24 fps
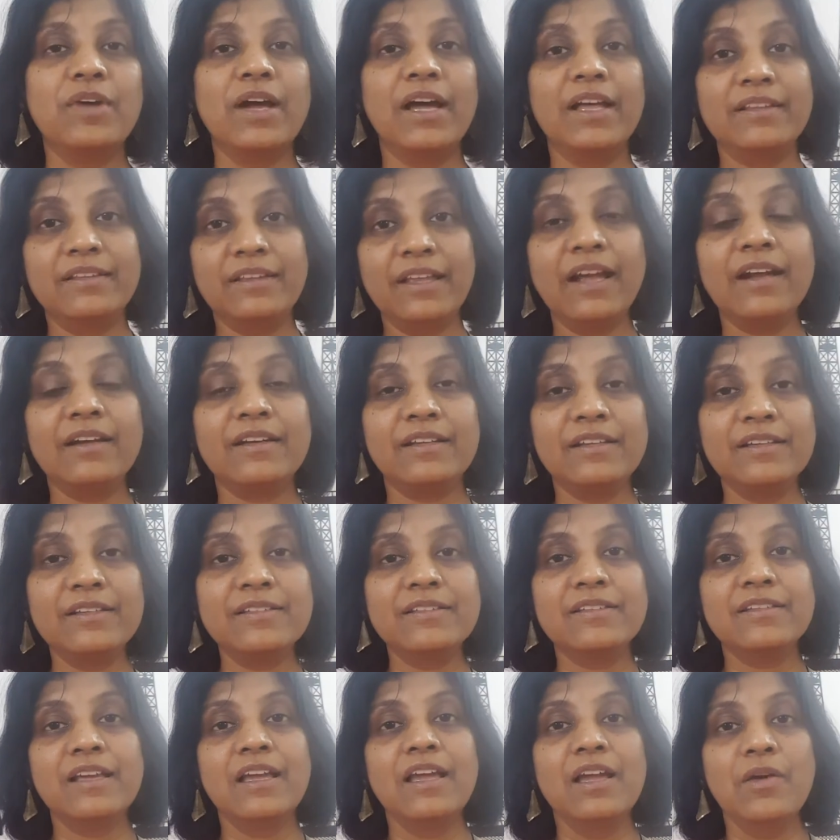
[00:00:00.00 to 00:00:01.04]
And that
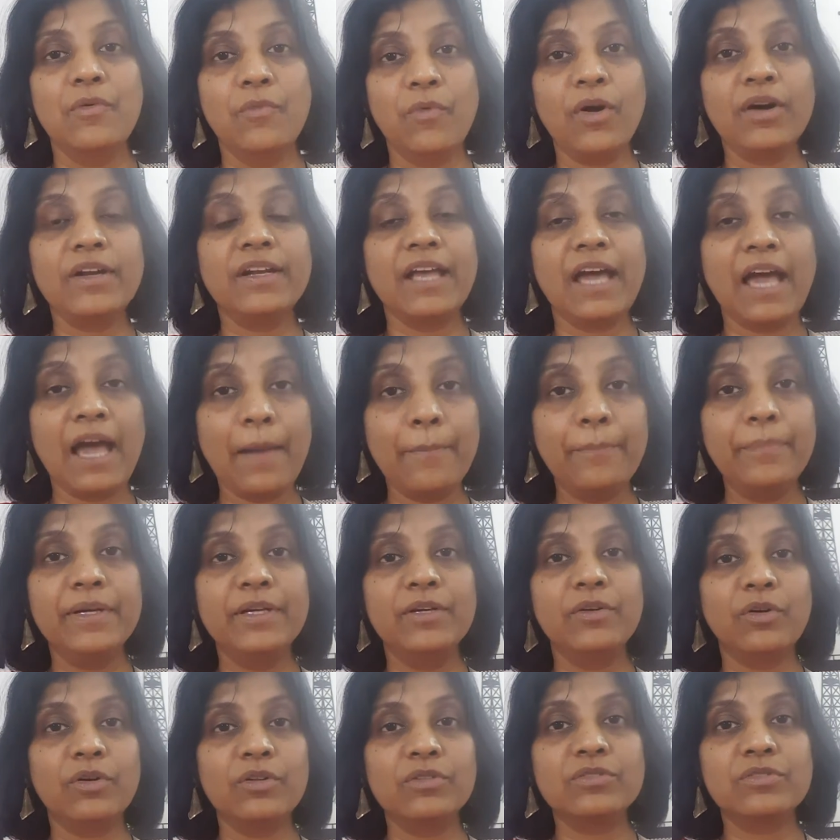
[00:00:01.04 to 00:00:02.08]
is what
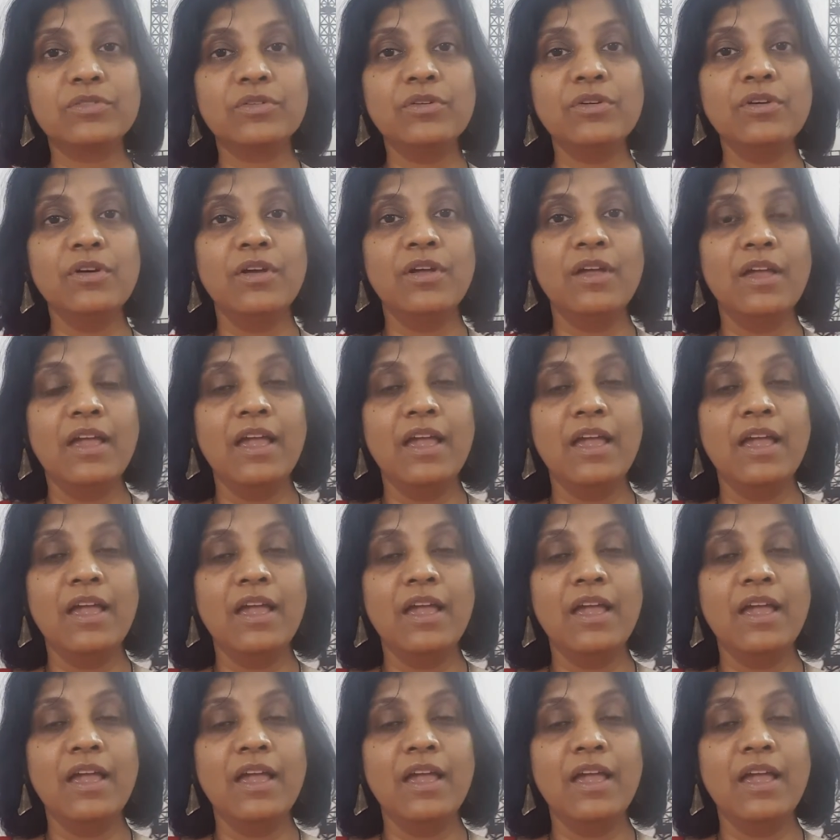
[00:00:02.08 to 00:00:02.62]
happened also.